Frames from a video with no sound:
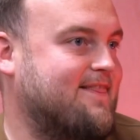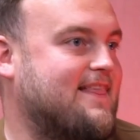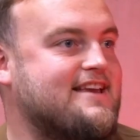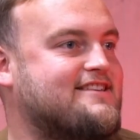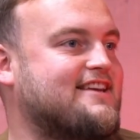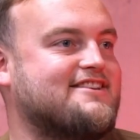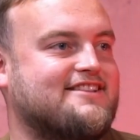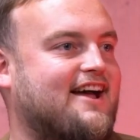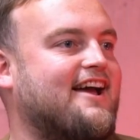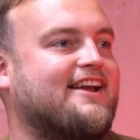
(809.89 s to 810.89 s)
This is
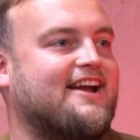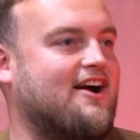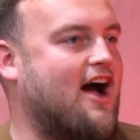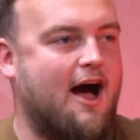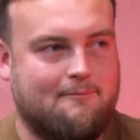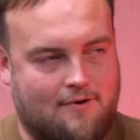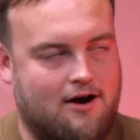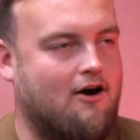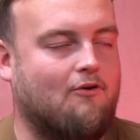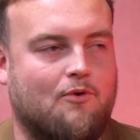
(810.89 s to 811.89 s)
like
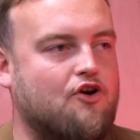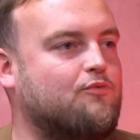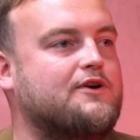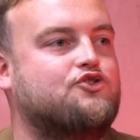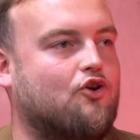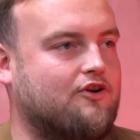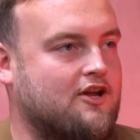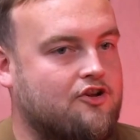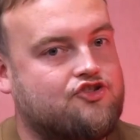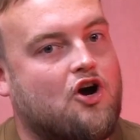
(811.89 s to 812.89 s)
we're done.
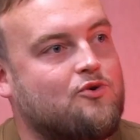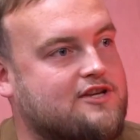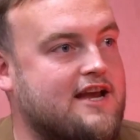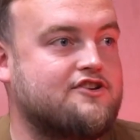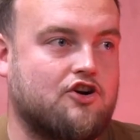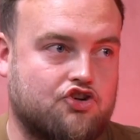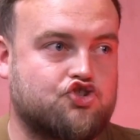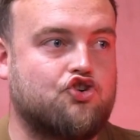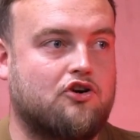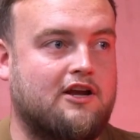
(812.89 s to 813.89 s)
Jose's got to
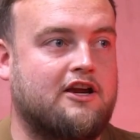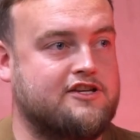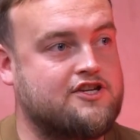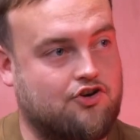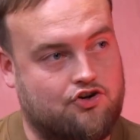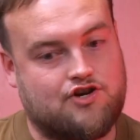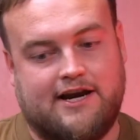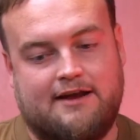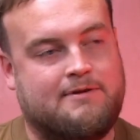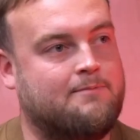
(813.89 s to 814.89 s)
struggle here because he's going to try
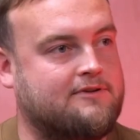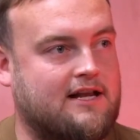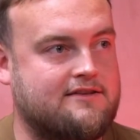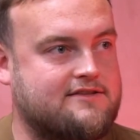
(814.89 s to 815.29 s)
and get people dancing.